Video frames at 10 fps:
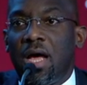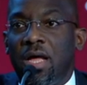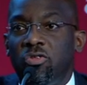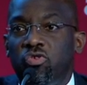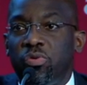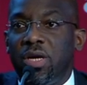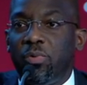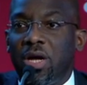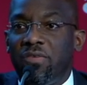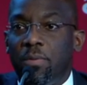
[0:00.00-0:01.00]
And today
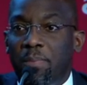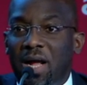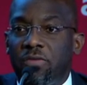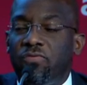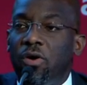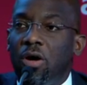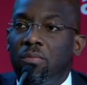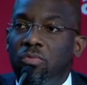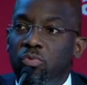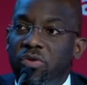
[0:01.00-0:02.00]
we have a
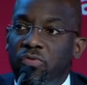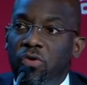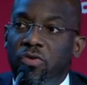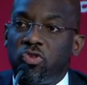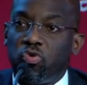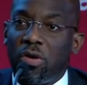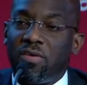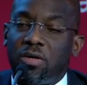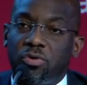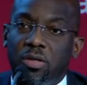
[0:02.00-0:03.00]
platform with over
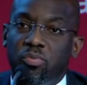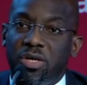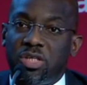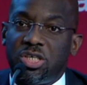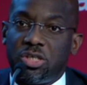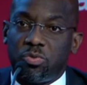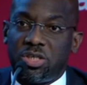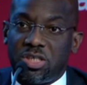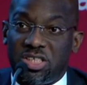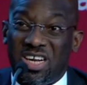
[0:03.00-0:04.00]
1,200 branches,
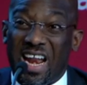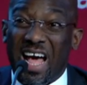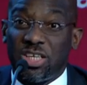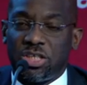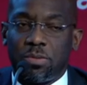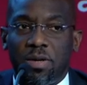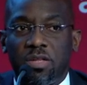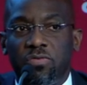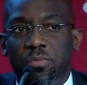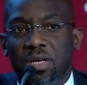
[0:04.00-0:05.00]
which is the largest
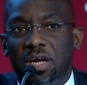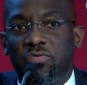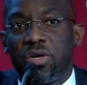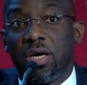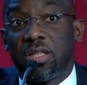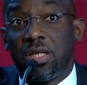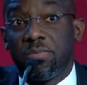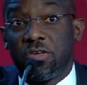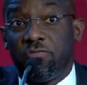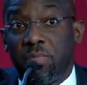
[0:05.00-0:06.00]
platform in Africa in
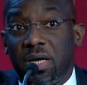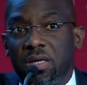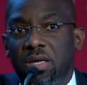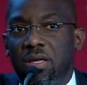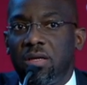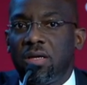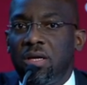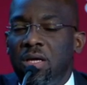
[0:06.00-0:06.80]
terms of banking.